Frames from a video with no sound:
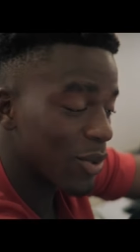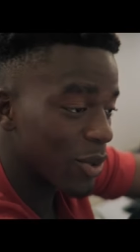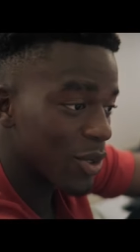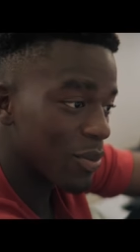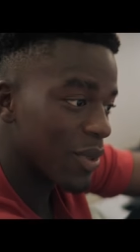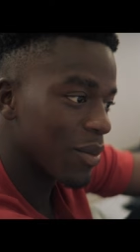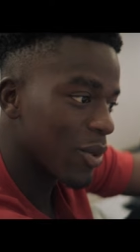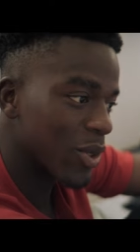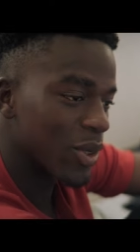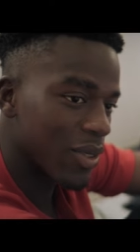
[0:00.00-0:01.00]
to Gothenburg
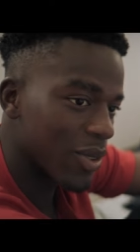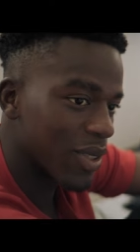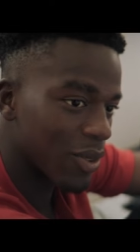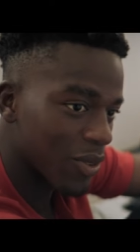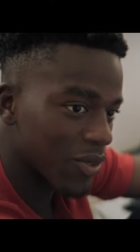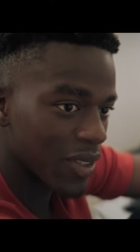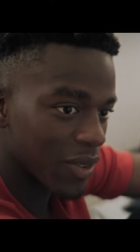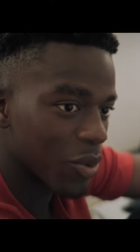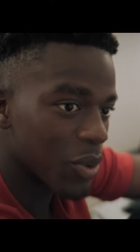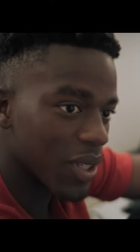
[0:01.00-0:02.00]
because there was a lot of traffic when
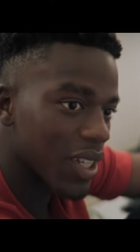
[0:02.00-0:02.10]
we were